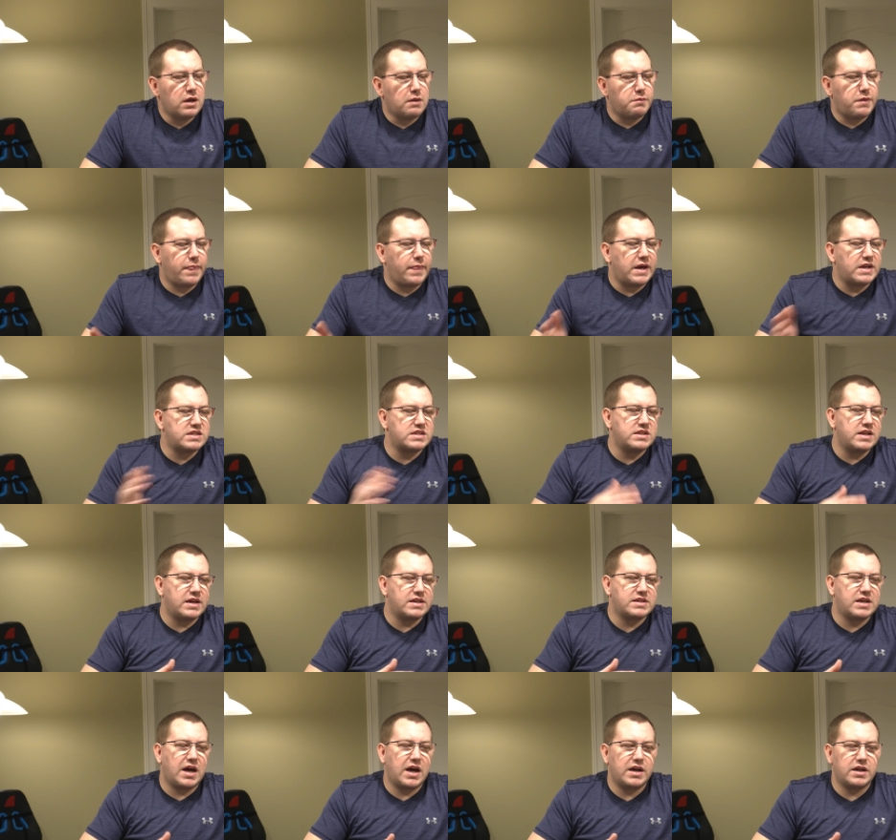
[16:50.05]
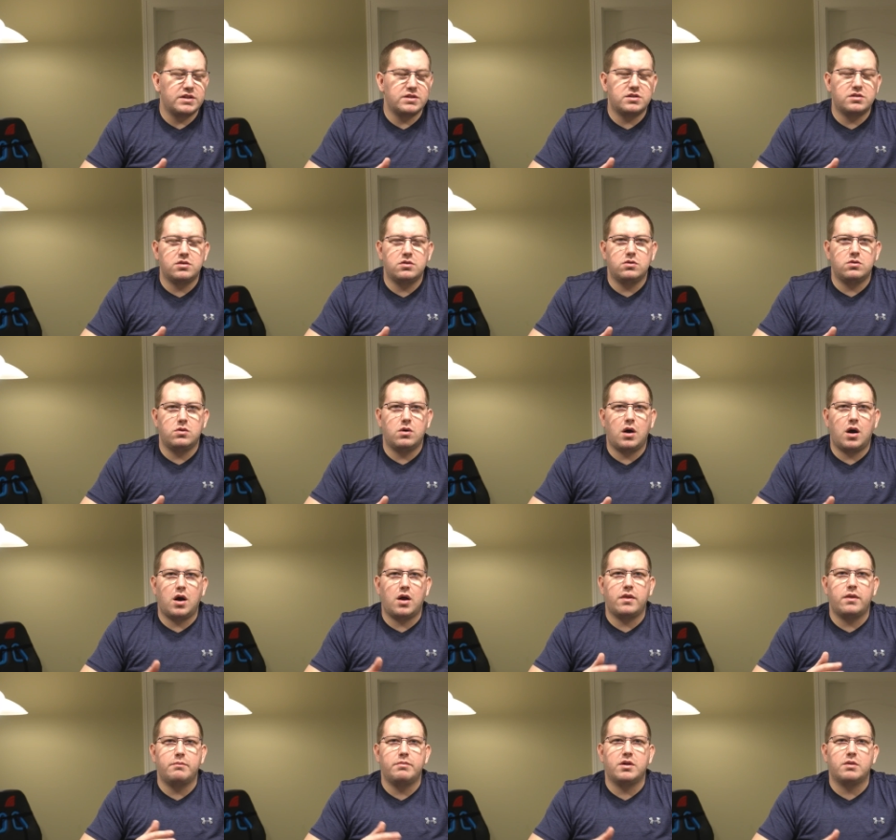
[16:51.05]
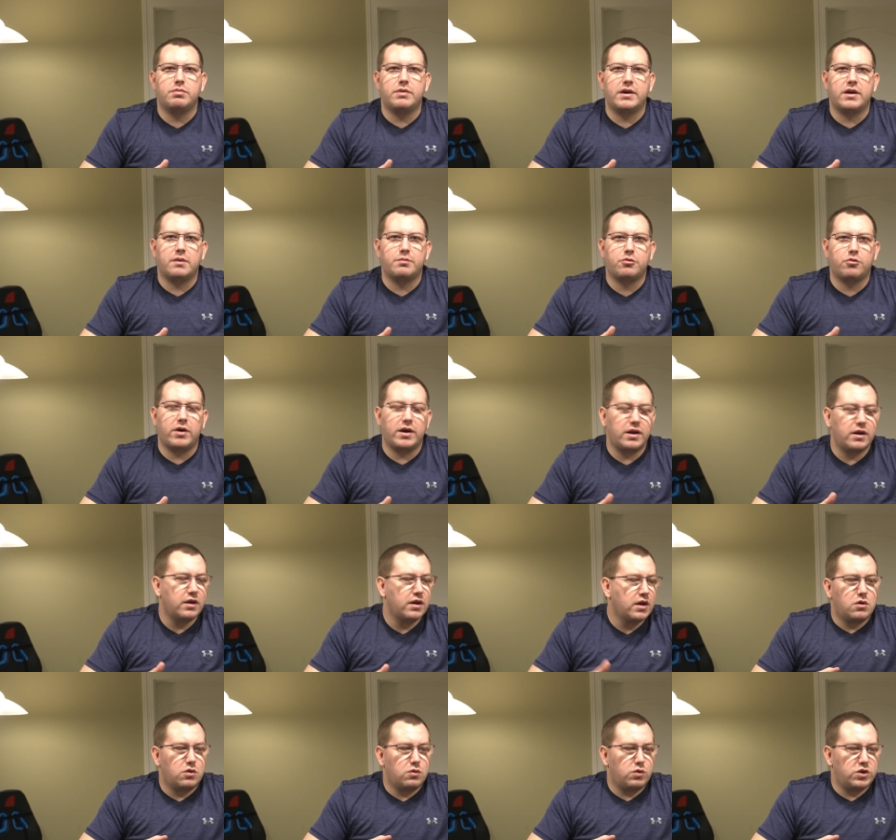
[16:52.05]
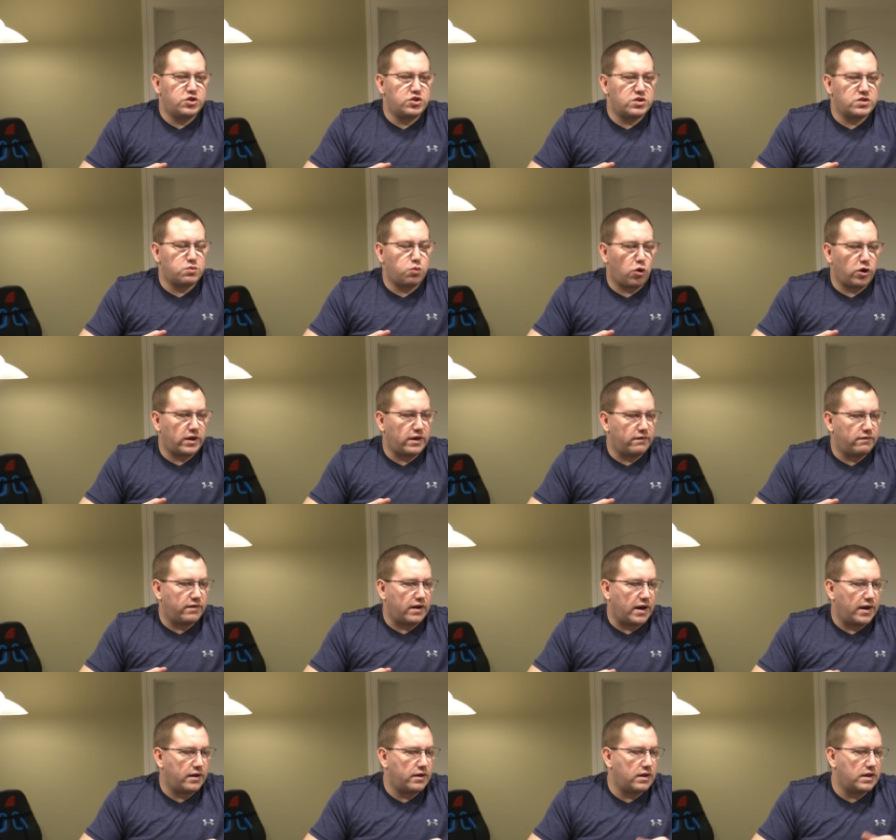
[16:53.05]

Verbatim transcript: but that's not tied into uh, the build plate upgrade, which is working fine.